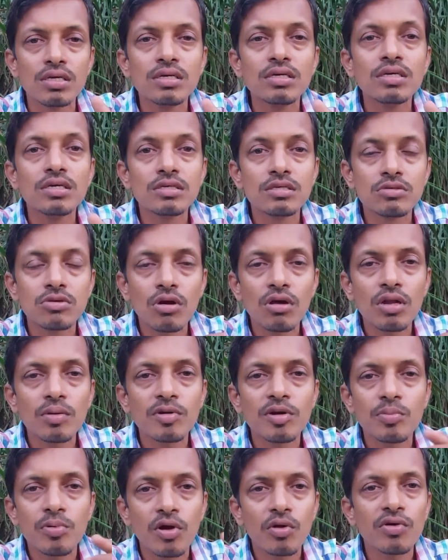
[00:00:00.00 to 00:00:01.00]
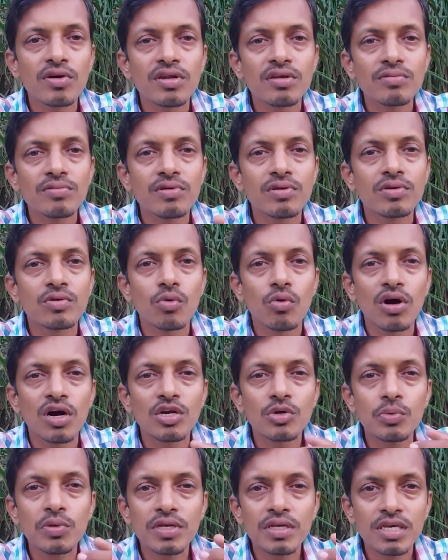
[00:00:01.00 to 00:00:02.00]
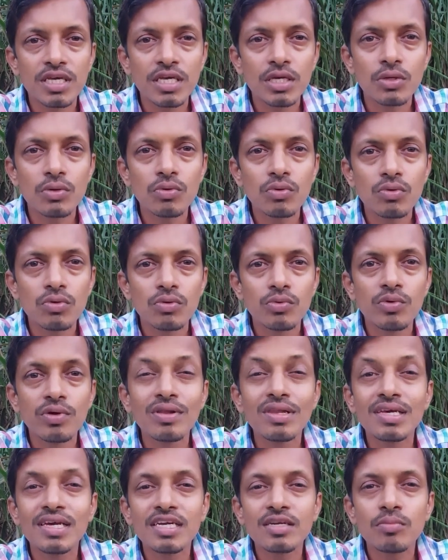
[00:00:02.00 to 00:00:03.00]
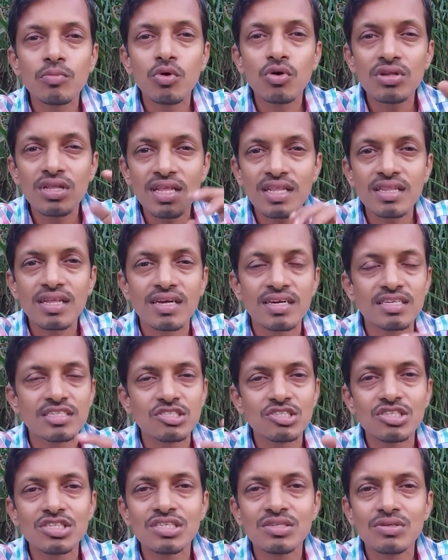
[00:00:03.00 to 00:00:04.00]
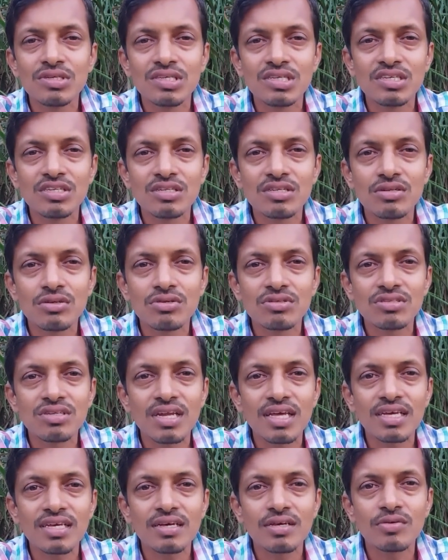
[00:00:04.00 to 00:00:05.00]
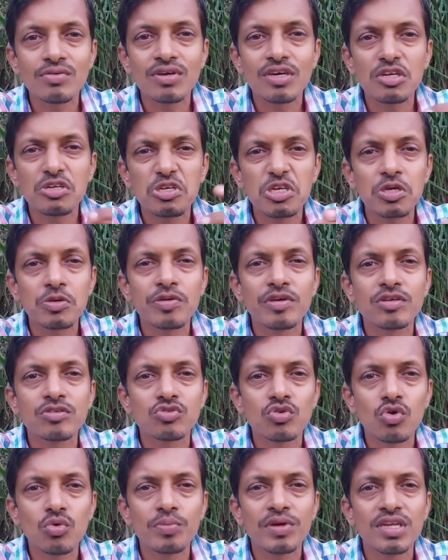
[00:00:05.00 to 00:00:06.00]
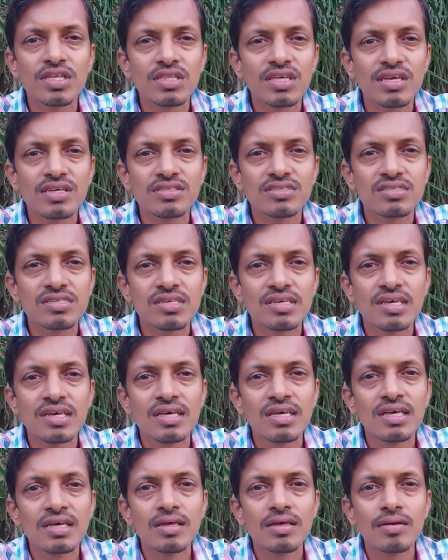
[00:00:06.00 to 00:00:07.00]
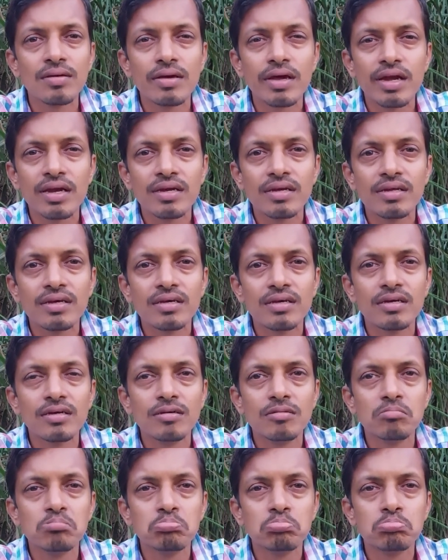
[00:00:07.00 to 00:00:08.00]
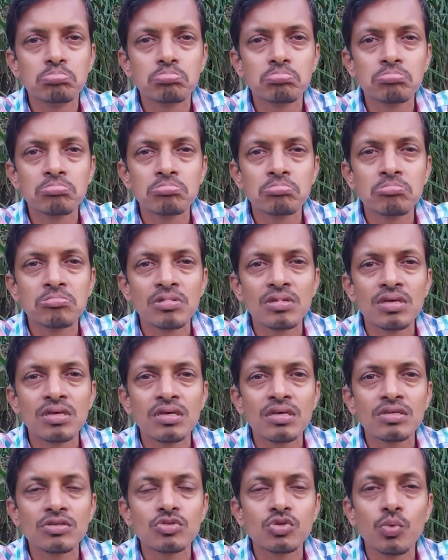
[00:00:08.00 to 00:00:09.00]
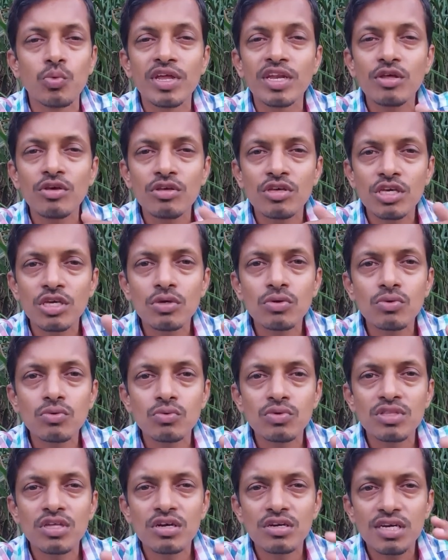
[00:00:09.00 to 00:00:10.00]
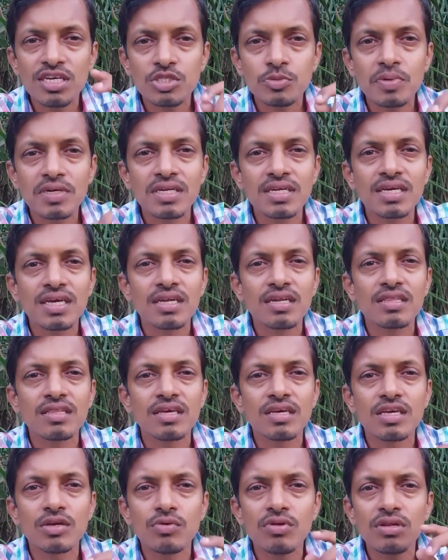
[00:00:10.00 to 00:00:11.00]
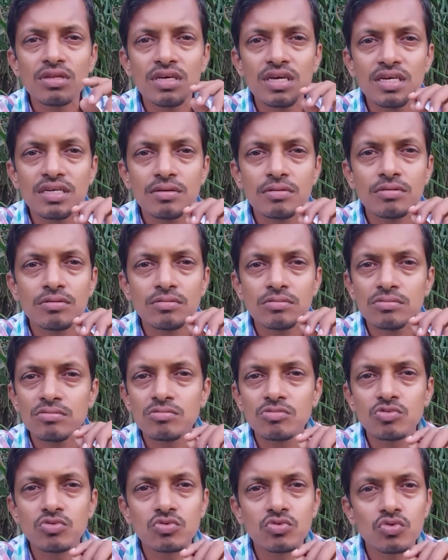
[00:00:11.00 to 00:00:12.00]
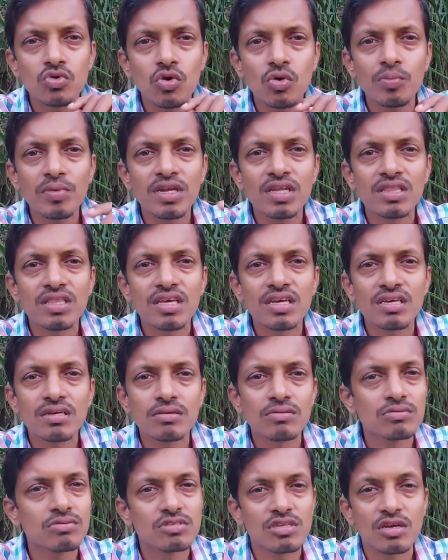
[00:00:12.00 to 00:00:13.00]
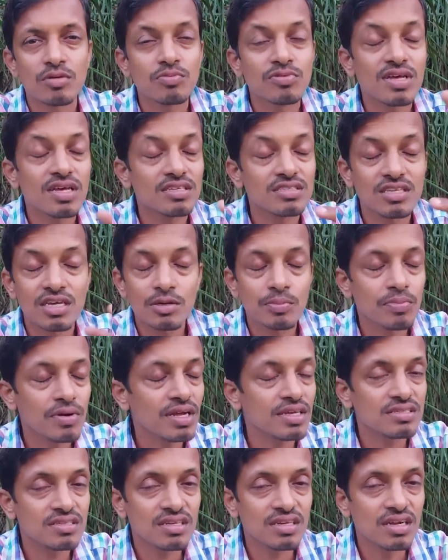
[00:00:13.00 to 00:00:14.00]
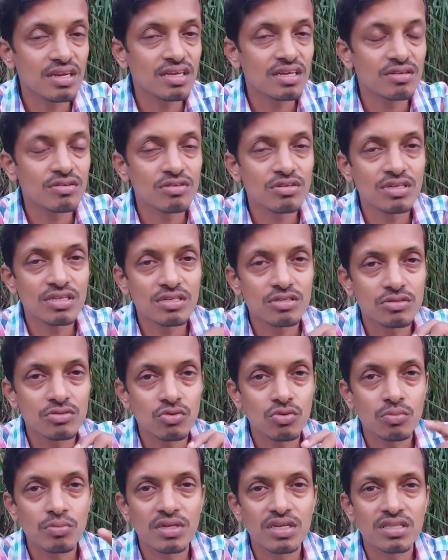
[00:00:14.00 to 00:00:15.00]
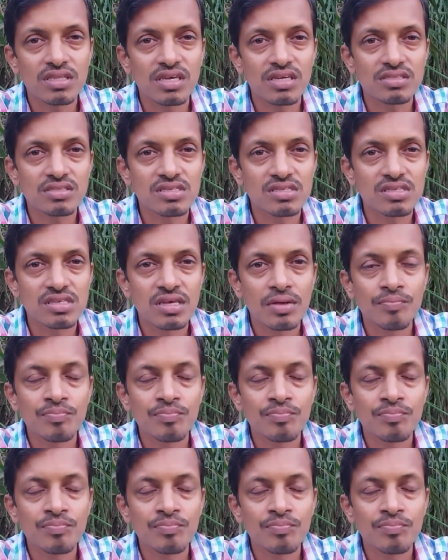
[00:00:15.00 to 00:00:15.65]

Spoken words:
it's all about power of giving. What we give, we'll get more than that. Actually, it looks like we are giving so many things. And so when you give without expecting anything, you will get so many things, surprisingly, you know, like so many things.